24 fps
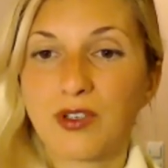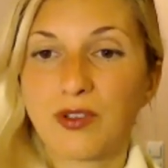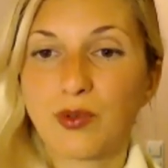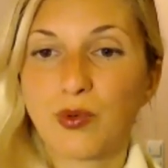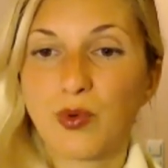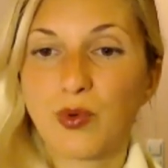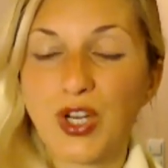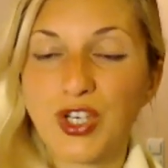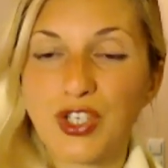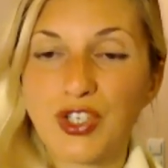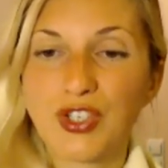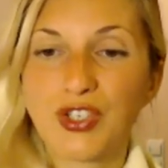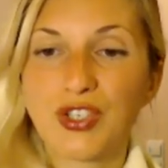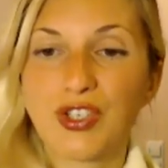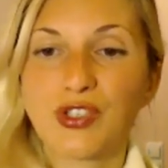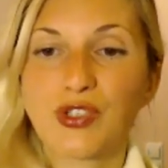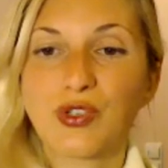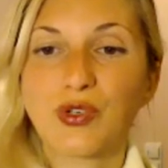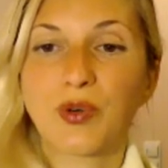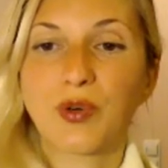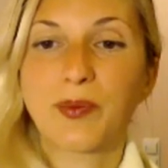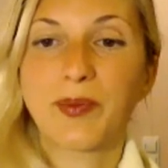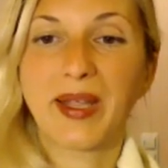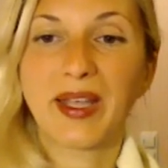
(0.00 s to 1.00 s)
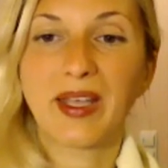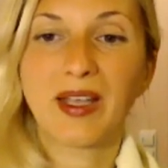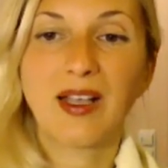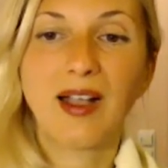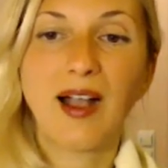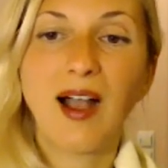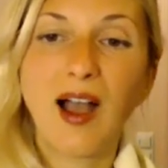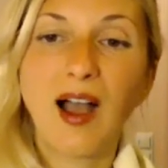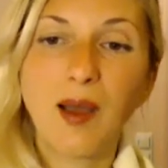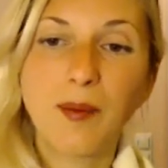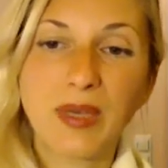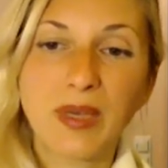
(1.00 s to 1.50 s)
questions or make
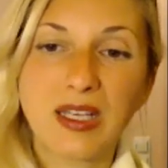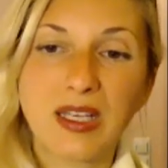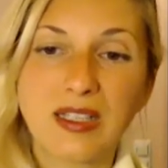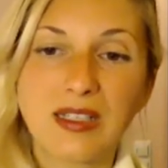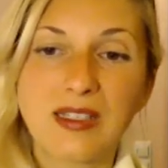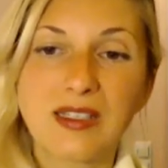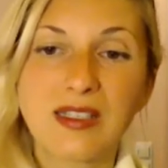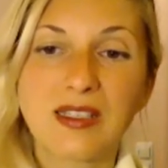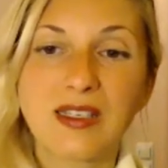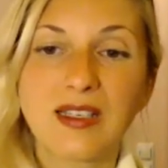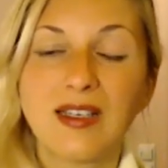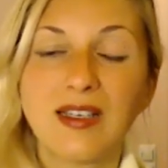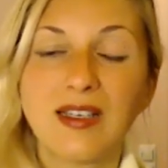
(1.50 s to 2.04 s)
comments.